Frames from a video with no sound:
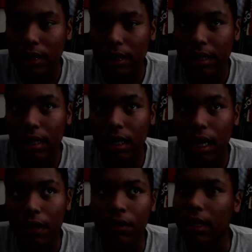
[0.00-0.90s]

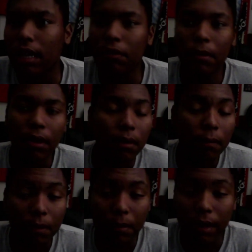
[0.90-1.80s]
I'll say Casemiro.
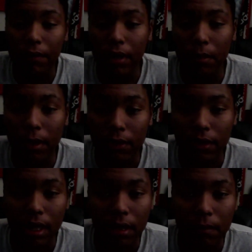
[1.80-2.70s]
He played very well
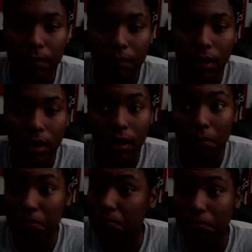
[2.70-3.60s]
today.
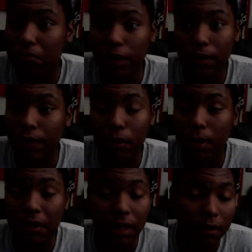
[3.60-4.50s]
Very, very
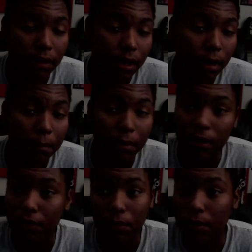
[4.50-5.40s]
well in that CDM
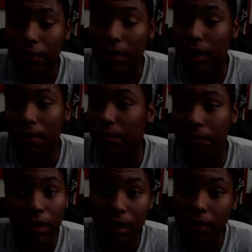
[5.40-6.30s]
position once again.
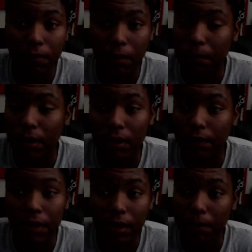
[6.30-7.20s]
Very good footballer,
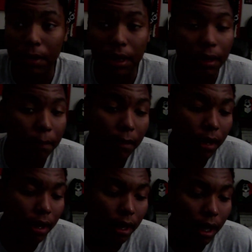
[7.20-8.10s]
very good player.
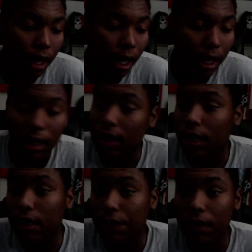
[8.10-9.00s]
And he did
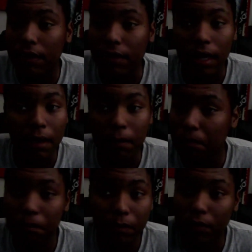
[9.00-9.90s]
his thing today.
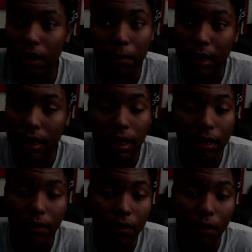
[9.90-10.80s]
Just did what he
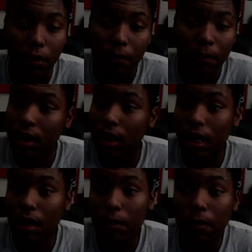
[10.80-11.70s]
needed to do.
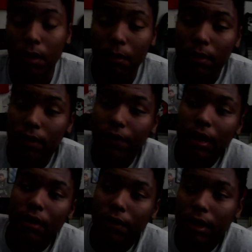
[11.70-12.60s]
And we walk away with the
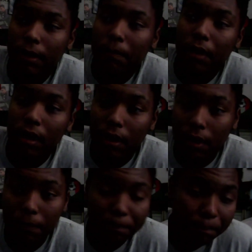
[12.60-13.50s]
victory.
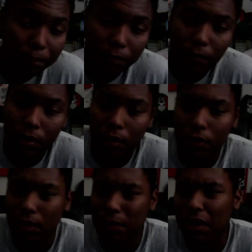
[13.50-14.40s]
In
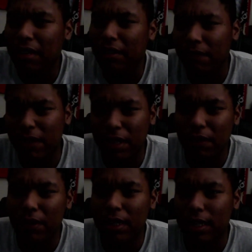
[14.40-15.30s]
terms of Aston Villa,
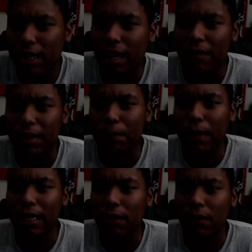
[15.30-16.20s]
really didn't have any
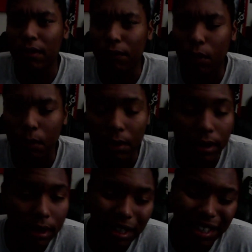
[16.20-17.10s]
bite going forward.
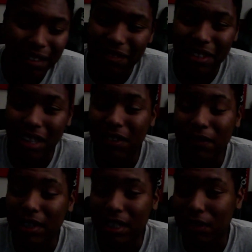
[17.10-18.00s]
Nothing
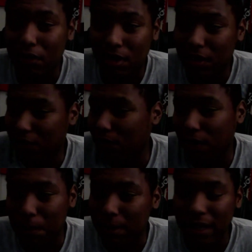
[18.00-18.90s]
really to
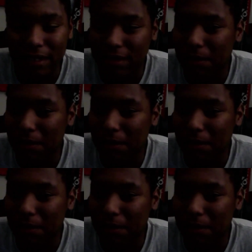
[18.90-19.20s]
trouble us.